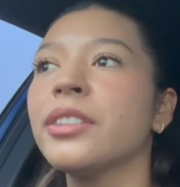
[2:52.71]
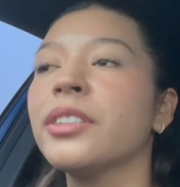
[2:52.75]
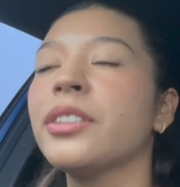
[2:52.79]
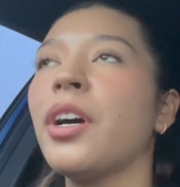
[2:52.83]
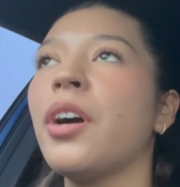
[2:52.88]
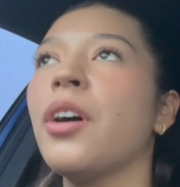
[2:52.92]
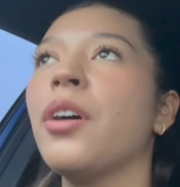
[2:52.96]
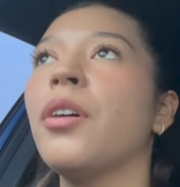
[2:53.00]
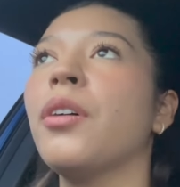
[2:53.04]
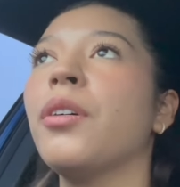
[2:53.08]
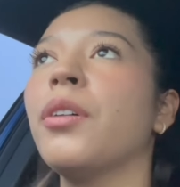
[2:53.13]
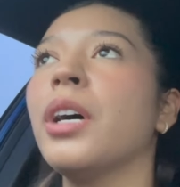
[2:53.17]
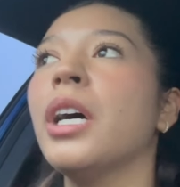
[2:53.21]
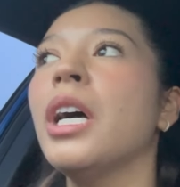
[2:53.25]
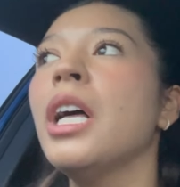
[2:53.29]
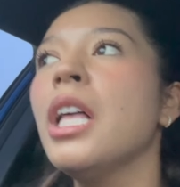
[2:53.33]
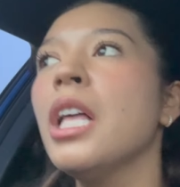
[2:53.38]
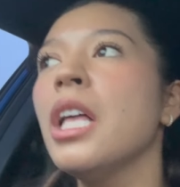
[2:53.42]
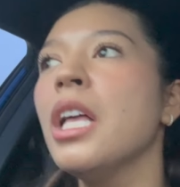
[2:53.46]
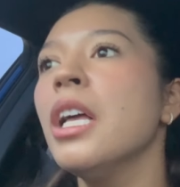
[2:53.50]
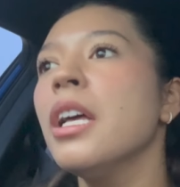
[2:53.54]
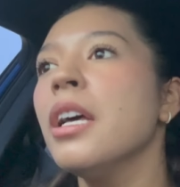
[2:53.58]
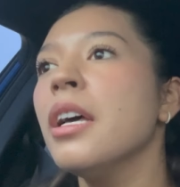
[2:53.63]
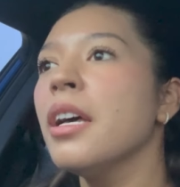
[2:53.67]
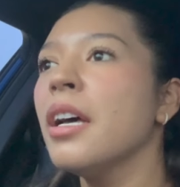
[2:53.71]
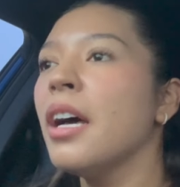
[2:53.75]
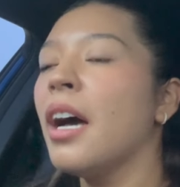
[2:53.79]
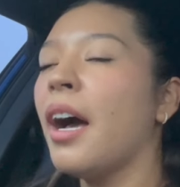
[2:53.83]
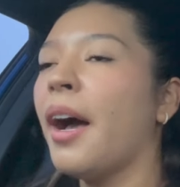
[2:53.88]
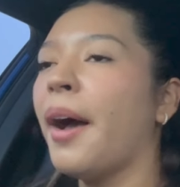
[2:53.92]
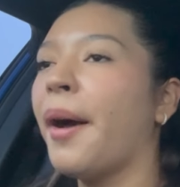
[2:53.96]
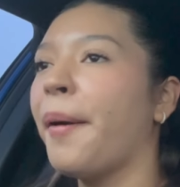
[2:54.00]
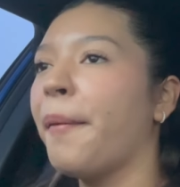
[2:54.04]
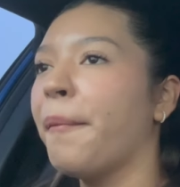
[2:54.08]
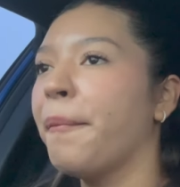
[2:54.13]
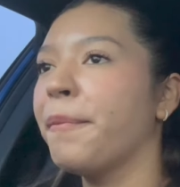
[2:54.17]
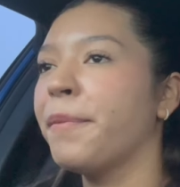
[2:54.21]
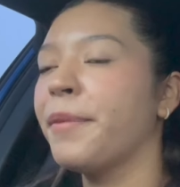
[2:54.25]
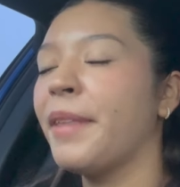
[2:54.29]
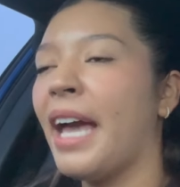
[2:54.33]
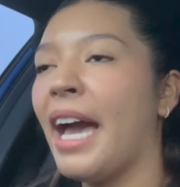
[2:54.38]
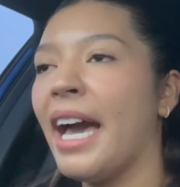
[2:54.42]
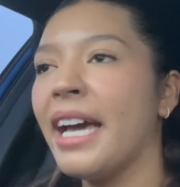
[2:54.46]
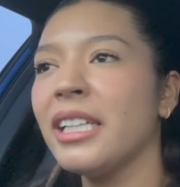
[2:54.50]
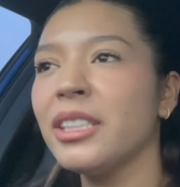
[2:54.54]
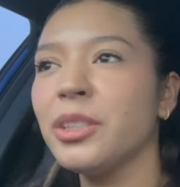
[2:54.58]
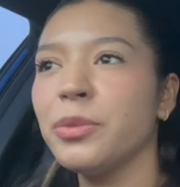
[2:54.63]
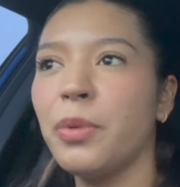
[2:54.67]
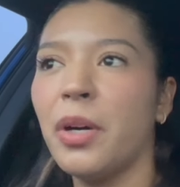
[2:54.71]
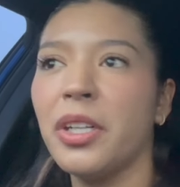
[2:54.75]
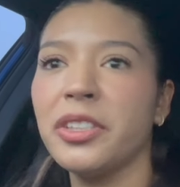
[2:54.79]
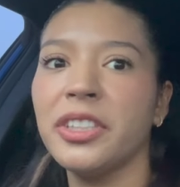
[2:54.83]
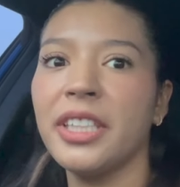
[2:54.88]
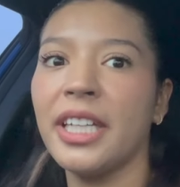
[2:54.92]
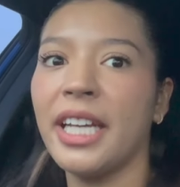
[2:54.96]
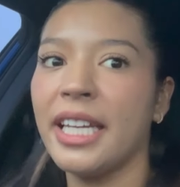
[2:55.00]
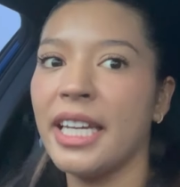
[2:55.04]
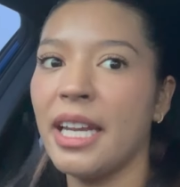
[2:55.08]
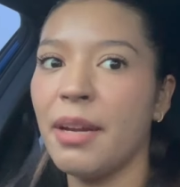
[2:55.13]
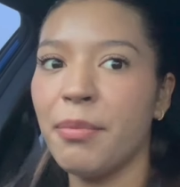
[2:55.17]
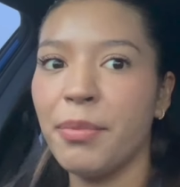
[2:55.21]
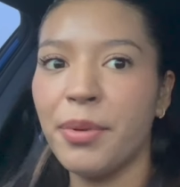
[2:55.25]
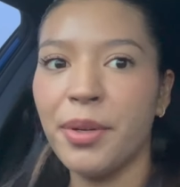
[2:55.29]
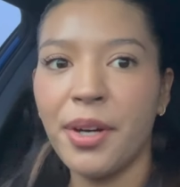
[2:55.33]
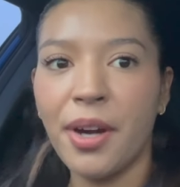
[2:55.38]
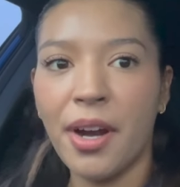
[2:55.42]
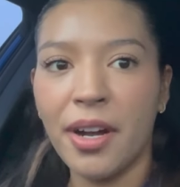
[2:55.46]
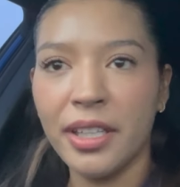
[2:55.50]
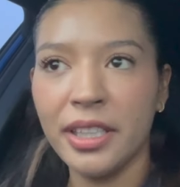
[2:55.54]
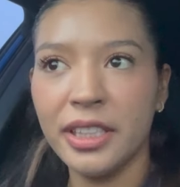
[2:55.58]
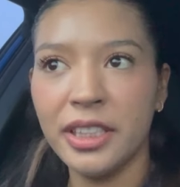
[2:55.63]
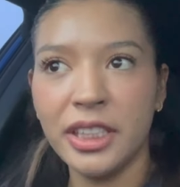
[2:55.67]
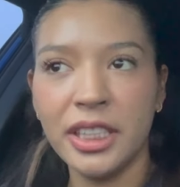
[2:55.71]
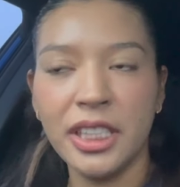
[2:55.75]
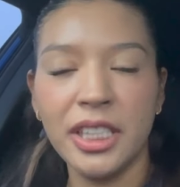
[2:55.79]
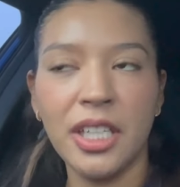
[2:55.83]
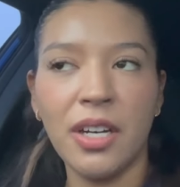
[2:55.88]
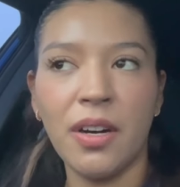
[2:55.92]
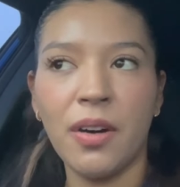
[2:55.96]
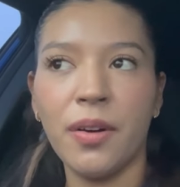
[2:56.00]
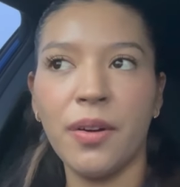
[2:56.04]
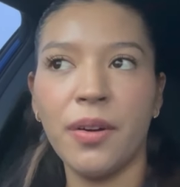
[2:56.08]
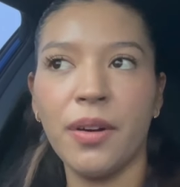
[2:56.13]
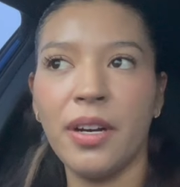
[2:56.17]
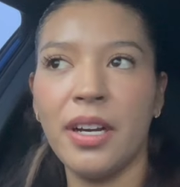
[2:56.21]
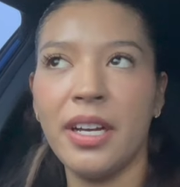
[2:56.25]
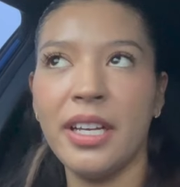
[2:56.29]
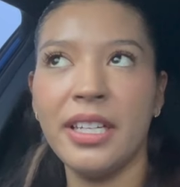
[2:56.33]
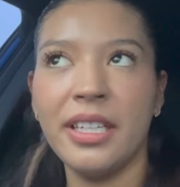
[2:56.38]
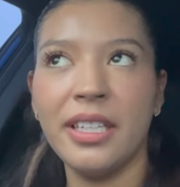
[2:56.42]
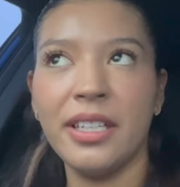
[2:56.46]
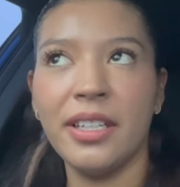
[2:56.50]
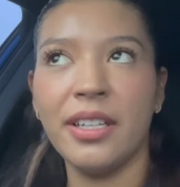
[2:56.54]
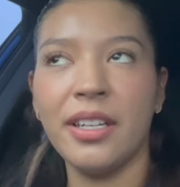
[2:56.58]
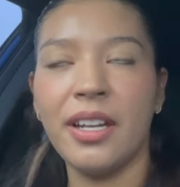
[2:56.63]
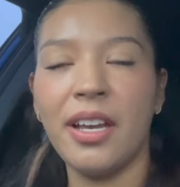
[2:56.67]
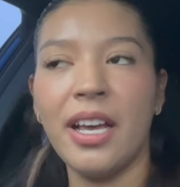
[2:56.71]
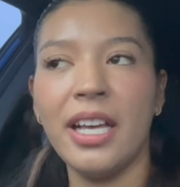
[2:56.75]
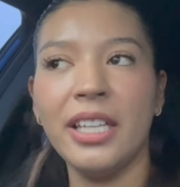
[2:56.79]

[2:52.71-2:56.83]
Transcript: So um, they had us watch like an embryology or an